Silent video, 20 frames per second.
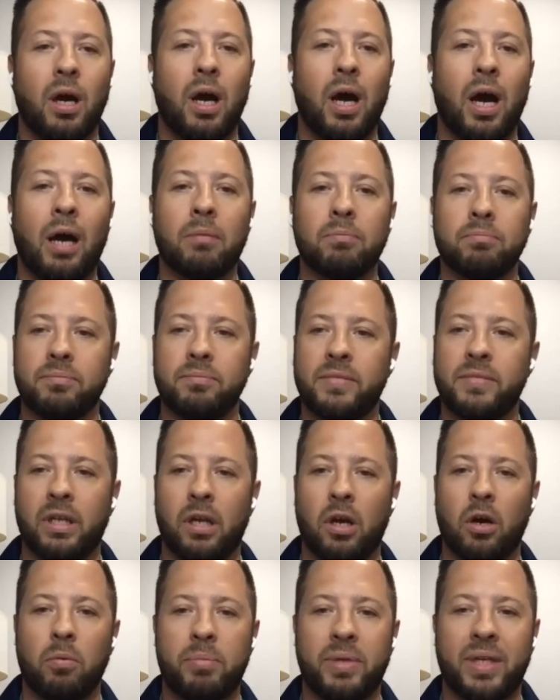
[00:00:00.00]
um, you
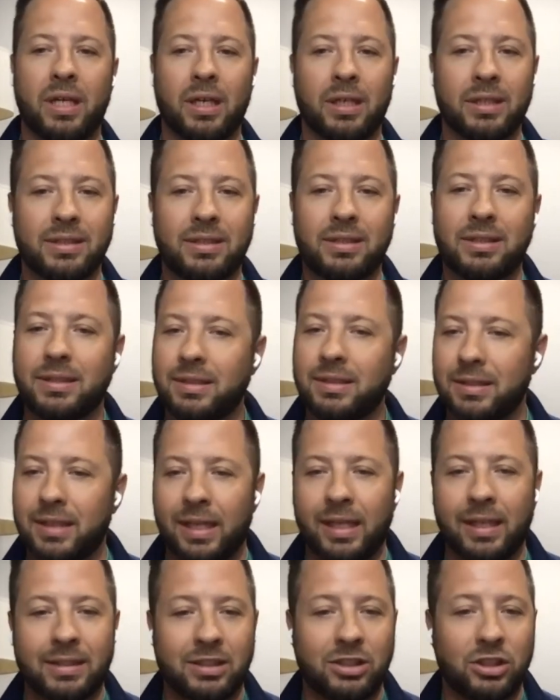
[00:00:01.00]
know, because
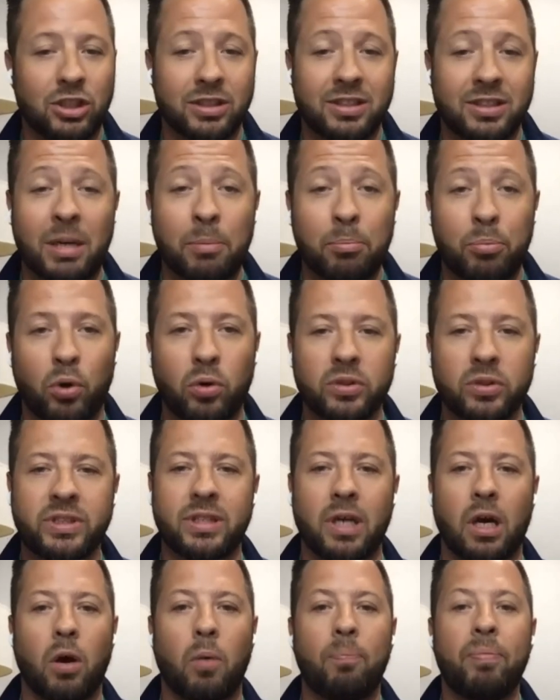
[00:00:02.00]
it's just simple.
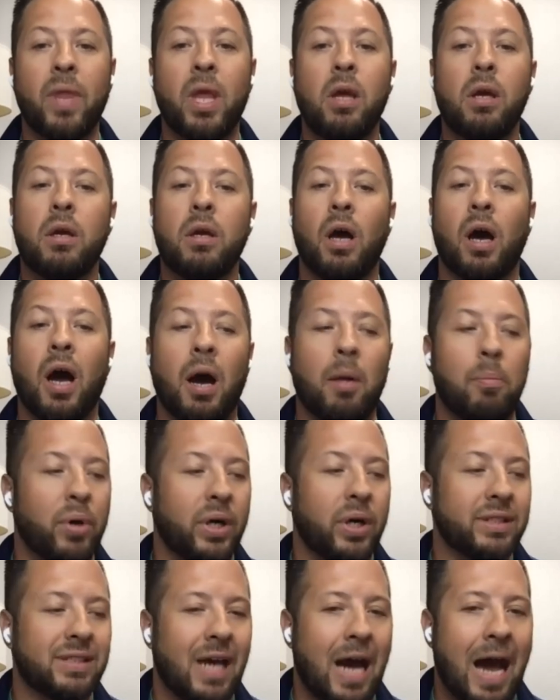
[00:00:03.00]
So, uh,
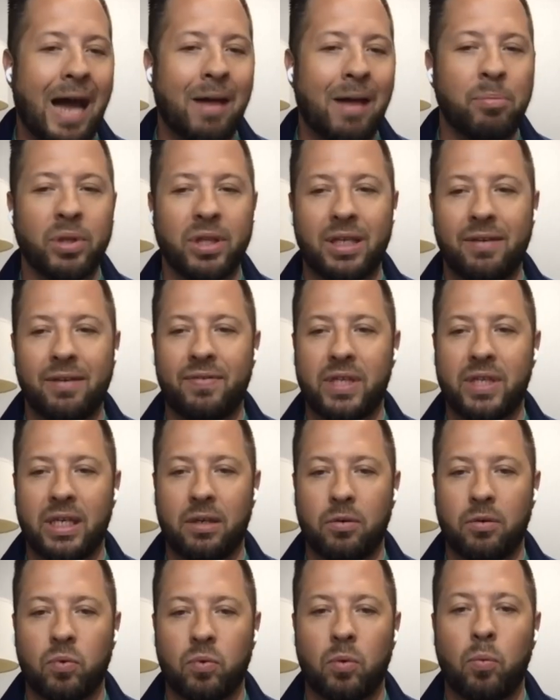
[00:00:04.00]
but uh, I believe
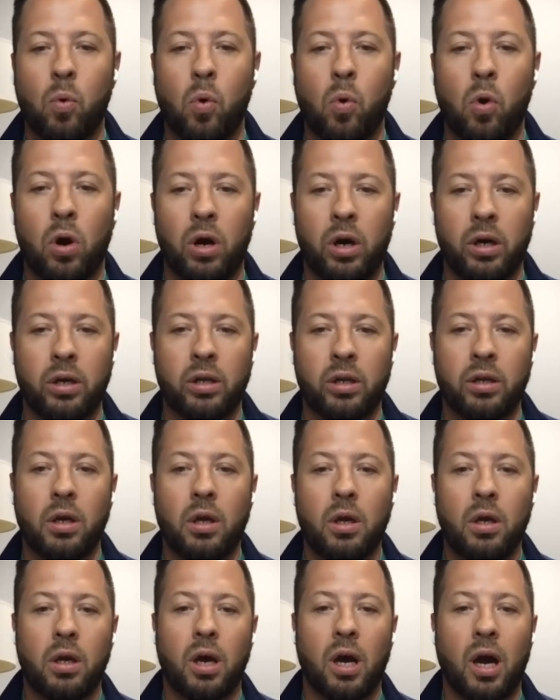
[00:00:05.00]
the reward
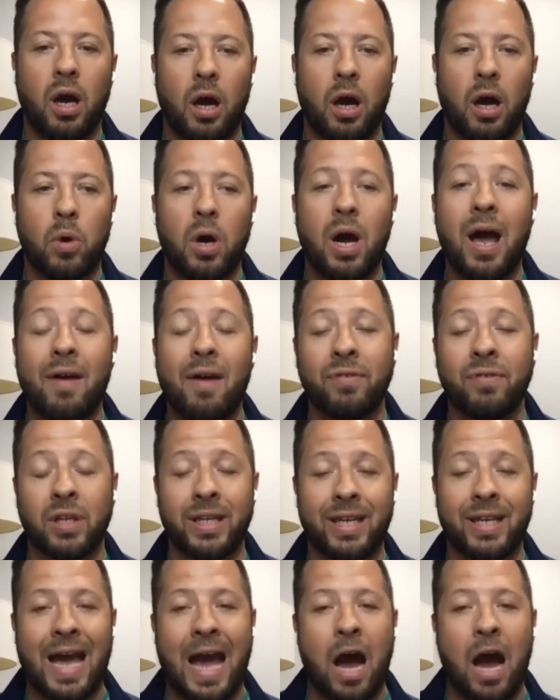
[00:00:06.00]
uh, will
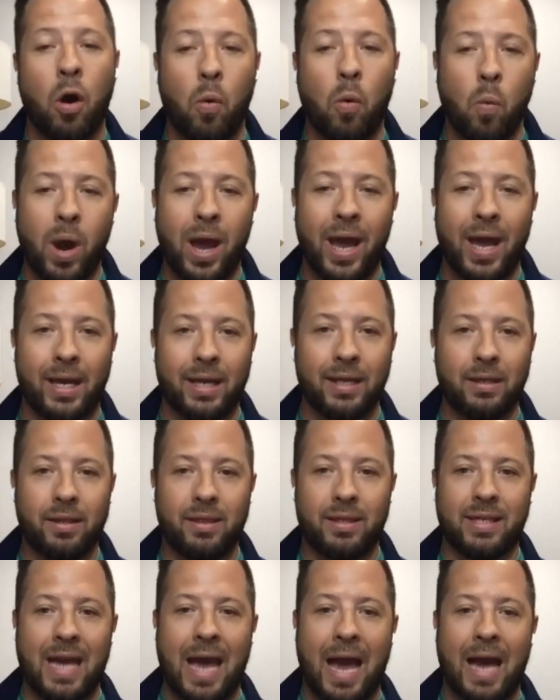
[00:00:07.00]
heavily outweigh
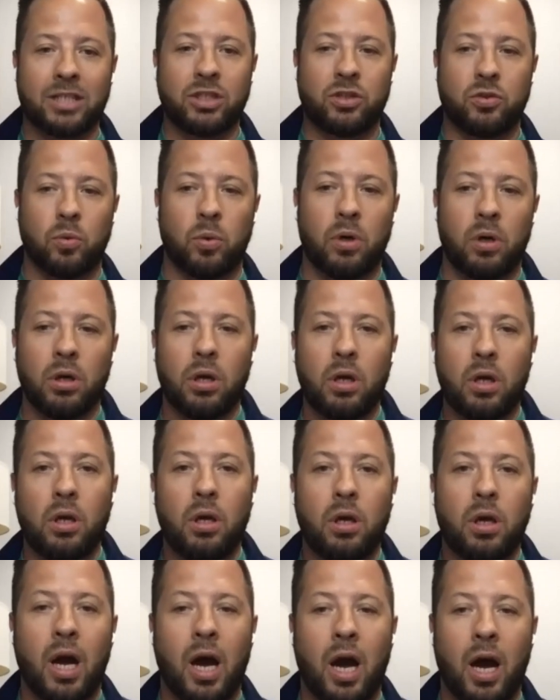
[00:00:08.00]
the actual
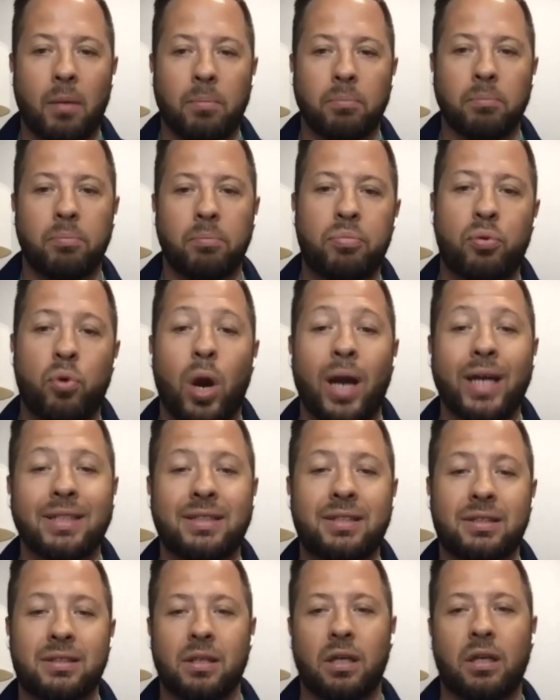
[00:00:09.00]
um,
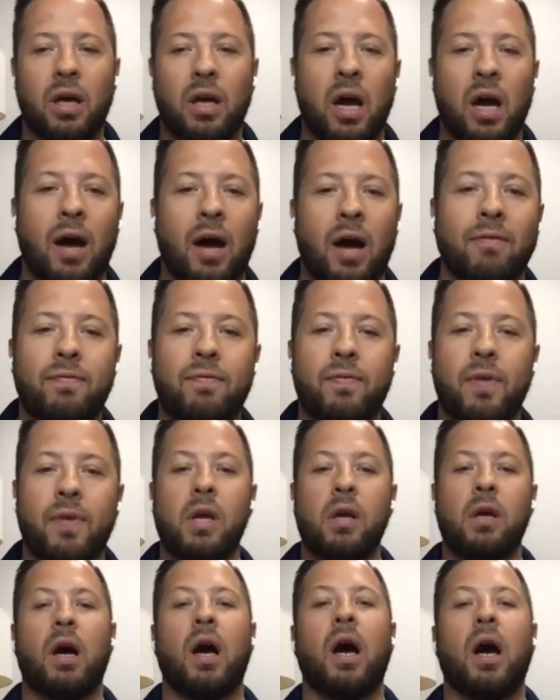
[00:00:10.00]
price of
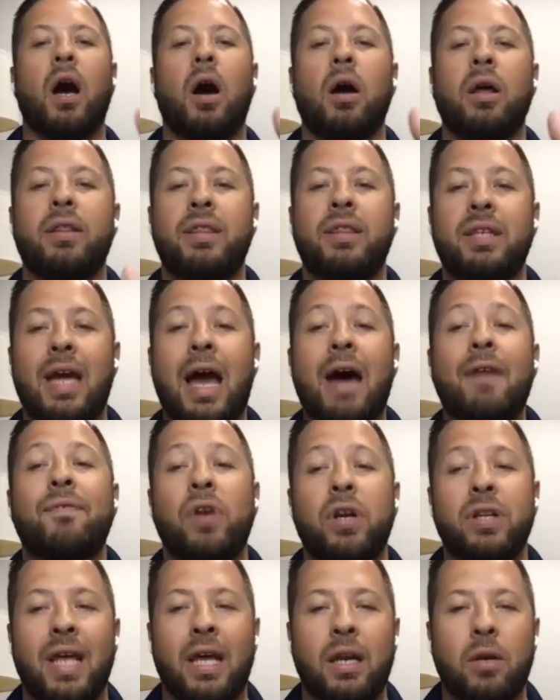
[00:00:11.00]
uh, the
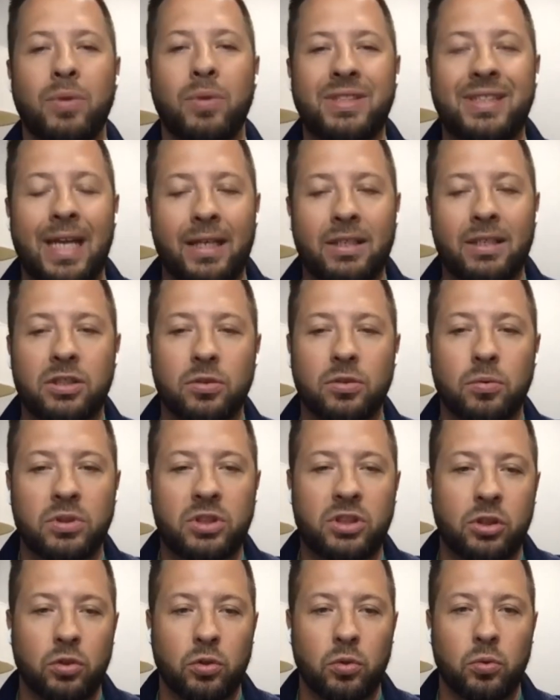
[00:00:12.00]
effort that it would take to
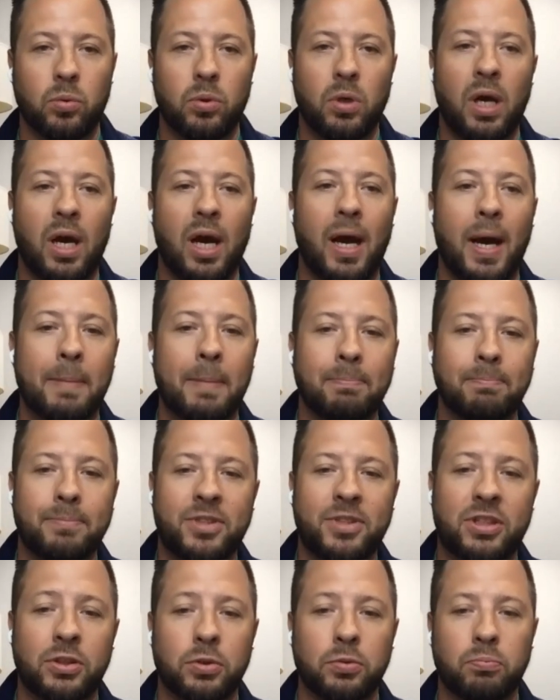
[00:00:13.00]
to um,
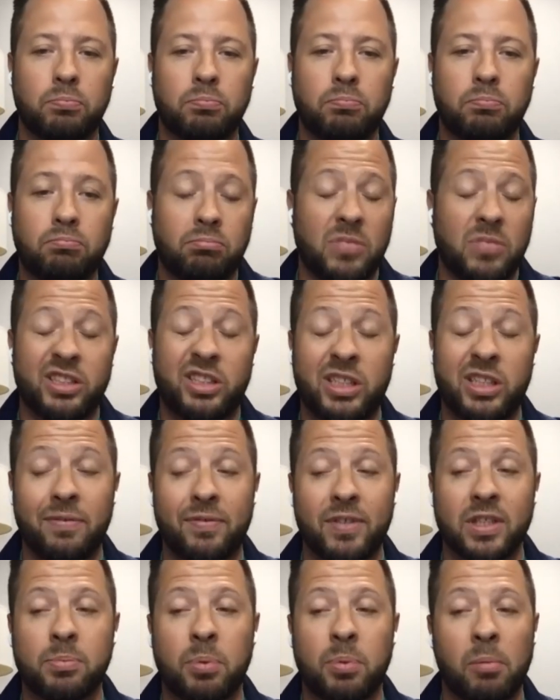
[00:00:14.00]
to
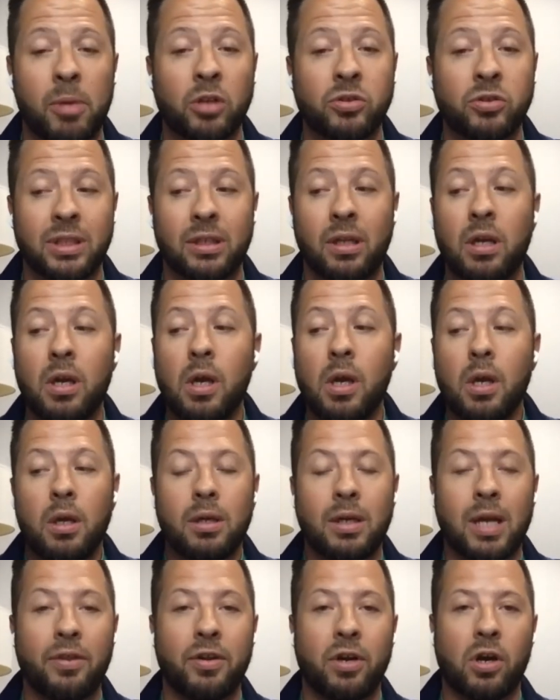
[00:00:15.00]
achieve this promotion.
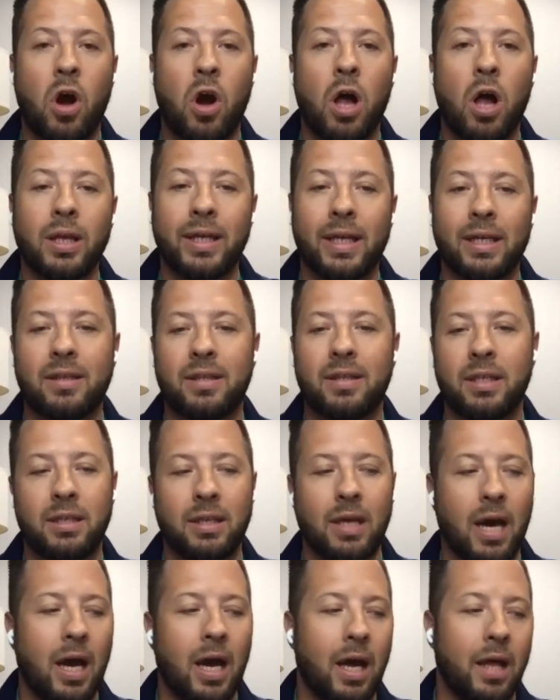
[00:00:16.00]
Now they're calling it
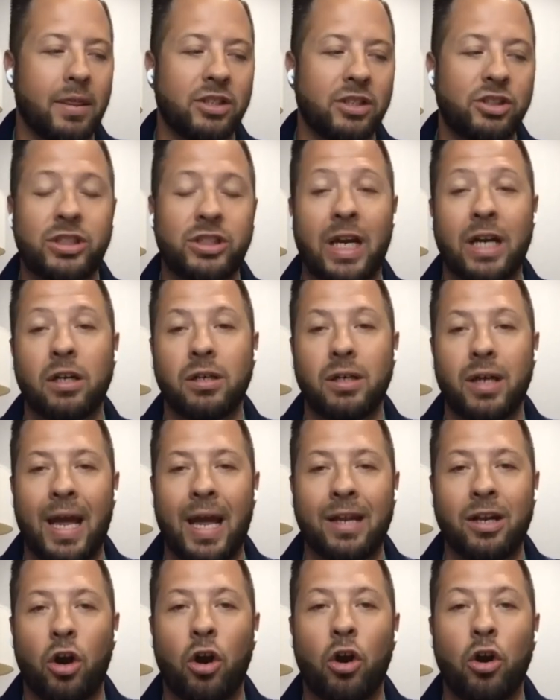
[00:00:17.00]
the uh, the share
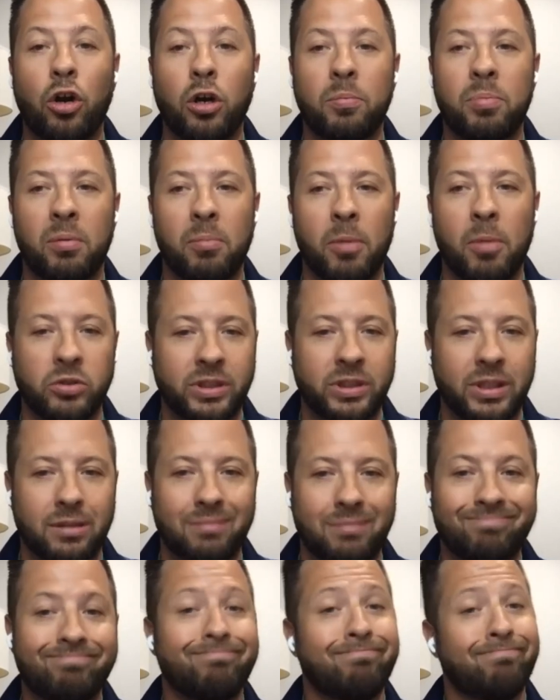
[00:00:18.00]
and earn
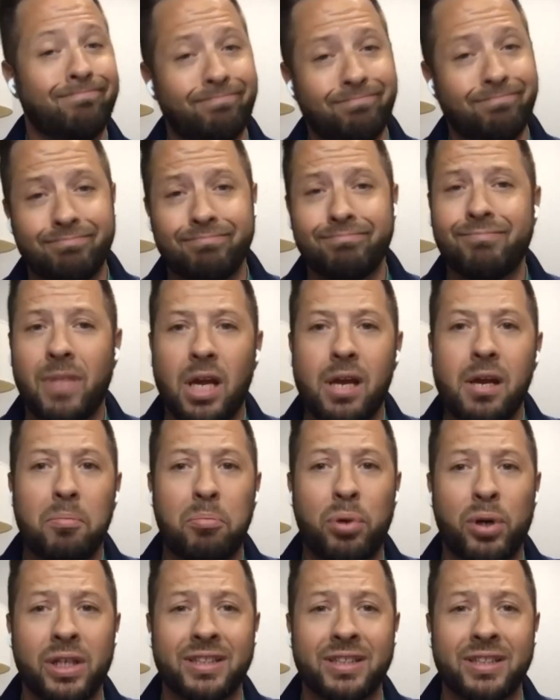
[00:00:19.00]
promotion.
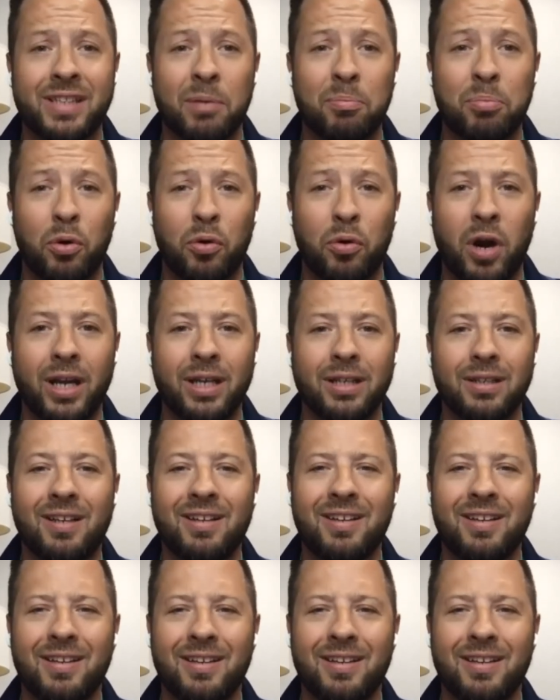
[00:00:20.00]
Pretty simple, right?